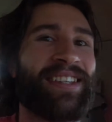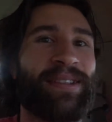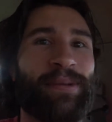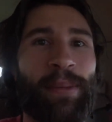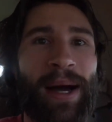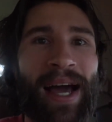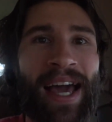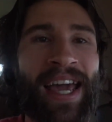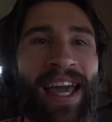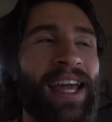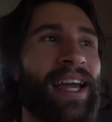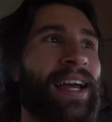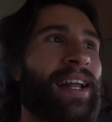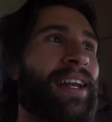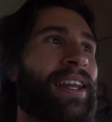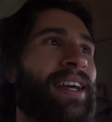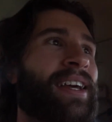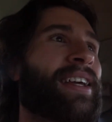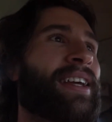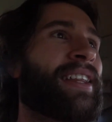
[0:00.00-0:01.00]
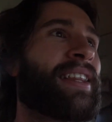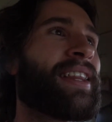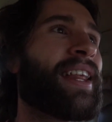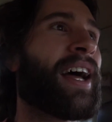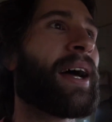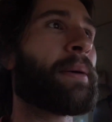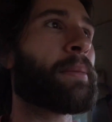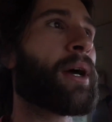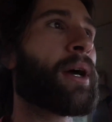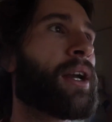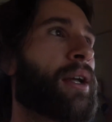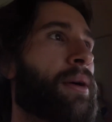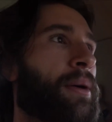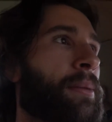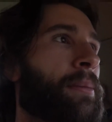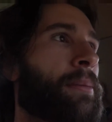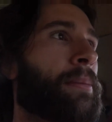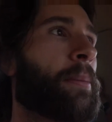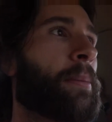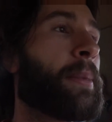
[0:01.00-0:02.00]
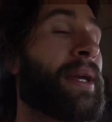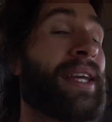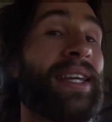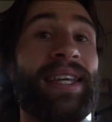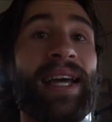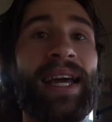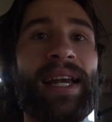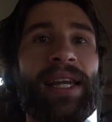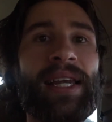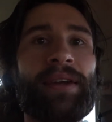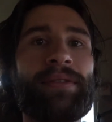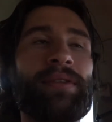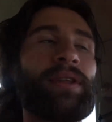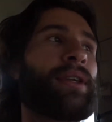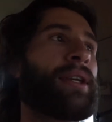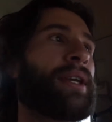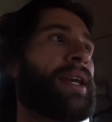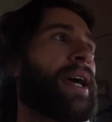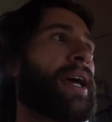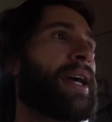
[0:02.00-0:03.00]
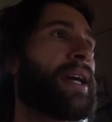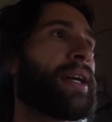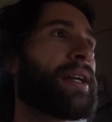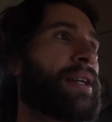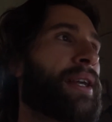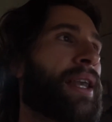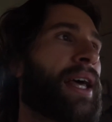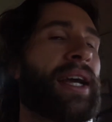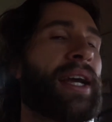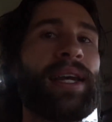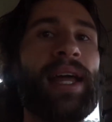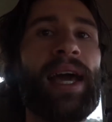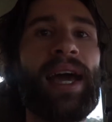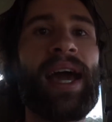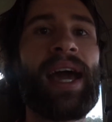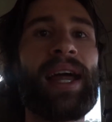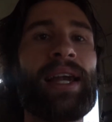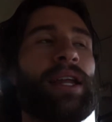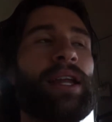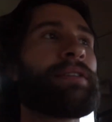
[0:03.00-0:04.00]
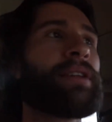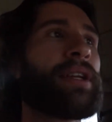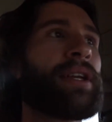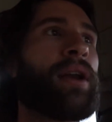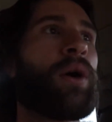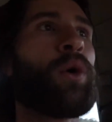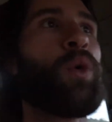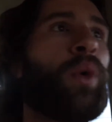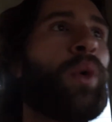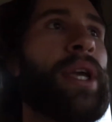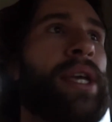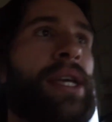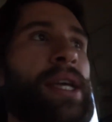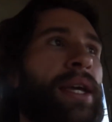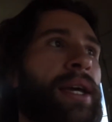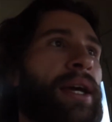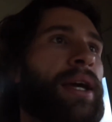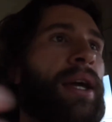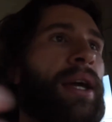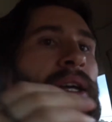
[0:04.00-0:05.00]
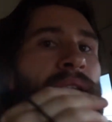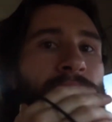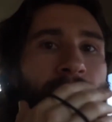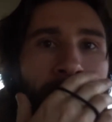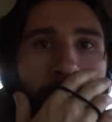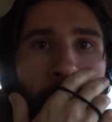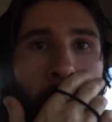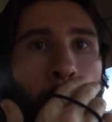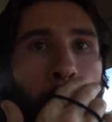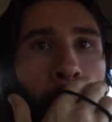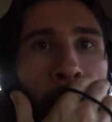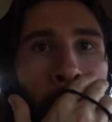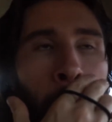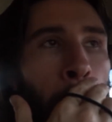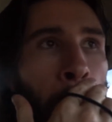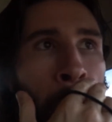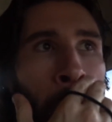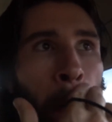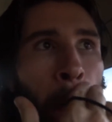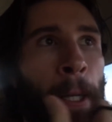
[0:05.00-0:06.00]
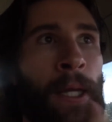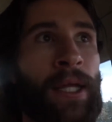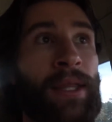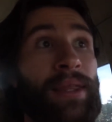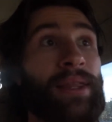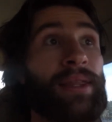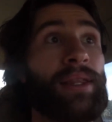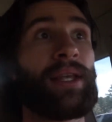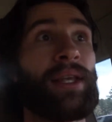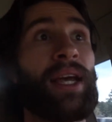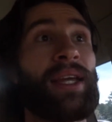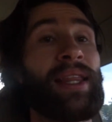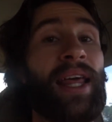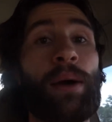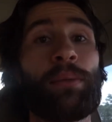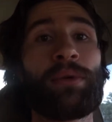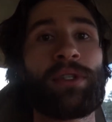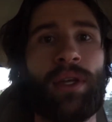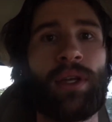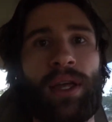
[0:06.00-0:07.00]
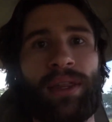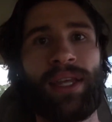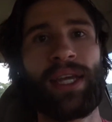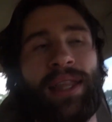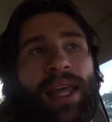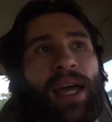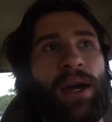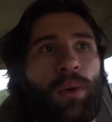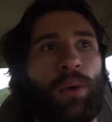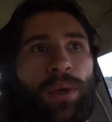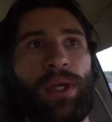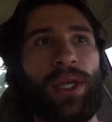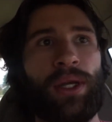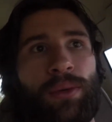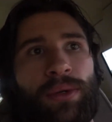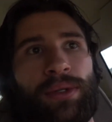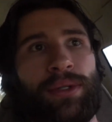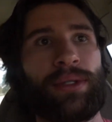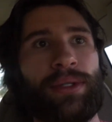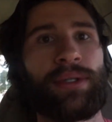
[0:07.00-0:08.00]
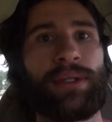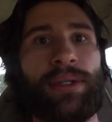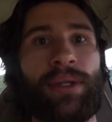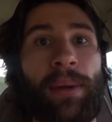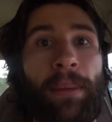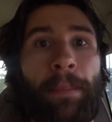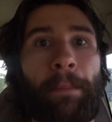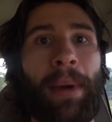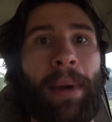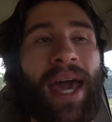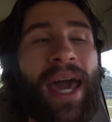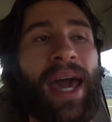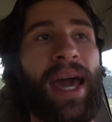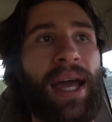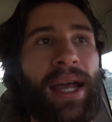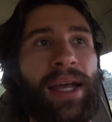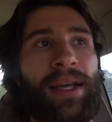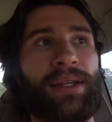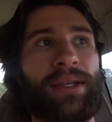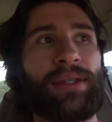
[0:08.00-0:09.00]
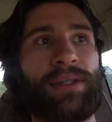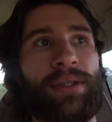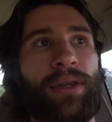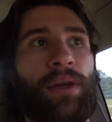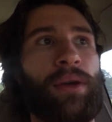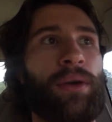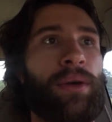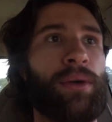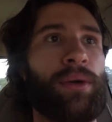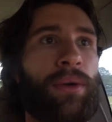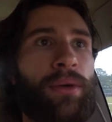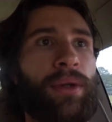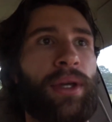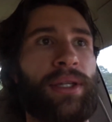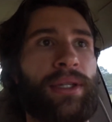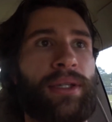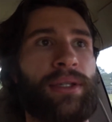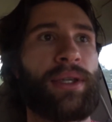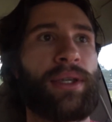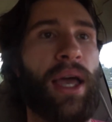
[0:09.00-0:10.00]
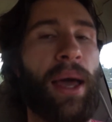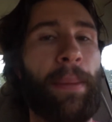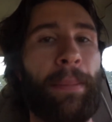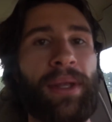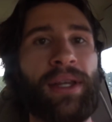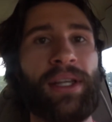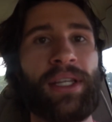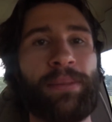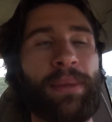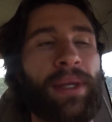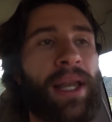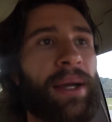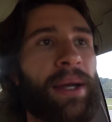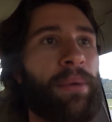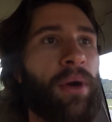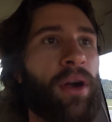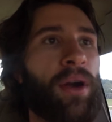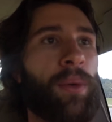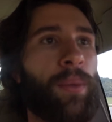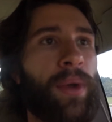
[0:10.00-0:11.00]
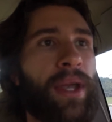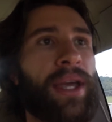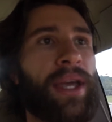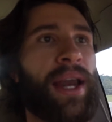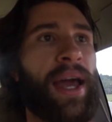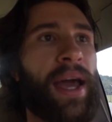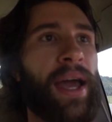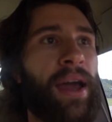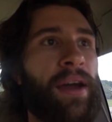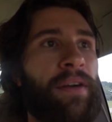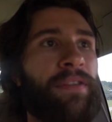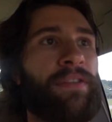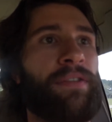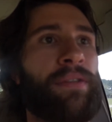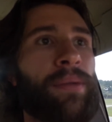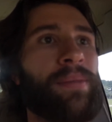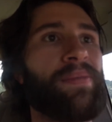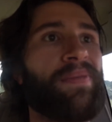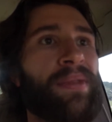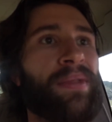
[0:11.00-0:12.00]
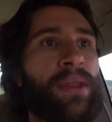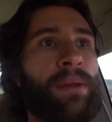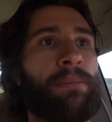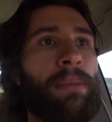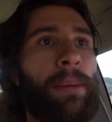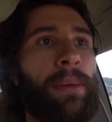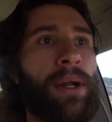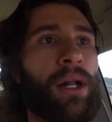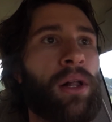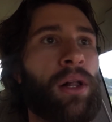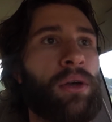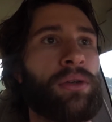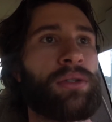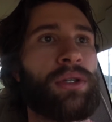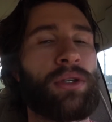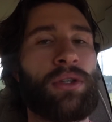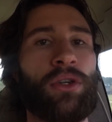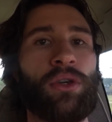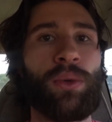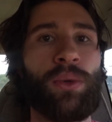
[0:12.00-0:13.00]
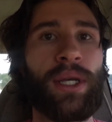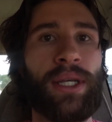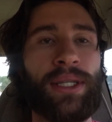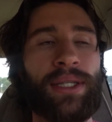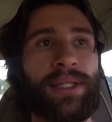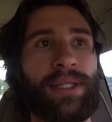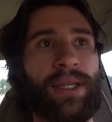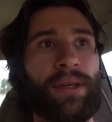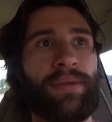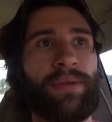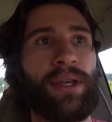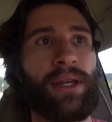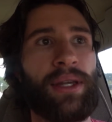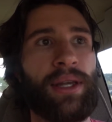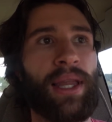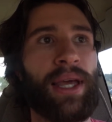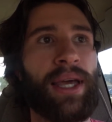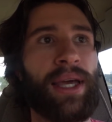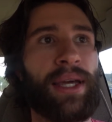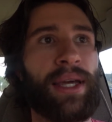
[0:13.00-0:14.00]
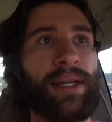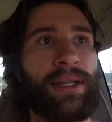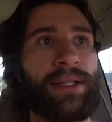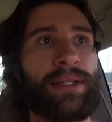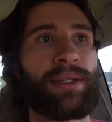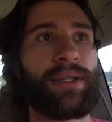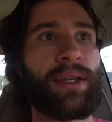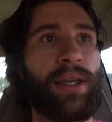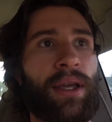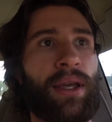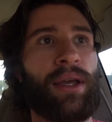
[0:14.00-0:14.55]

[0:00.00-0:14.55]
My hand. I'm gonna be deadlifting today. Leg day, I hadn't lifted in a week. So, and that was, I think that week was back. So it's been like probably a week and a half, maybe close to 2 weeks since I've hit legs,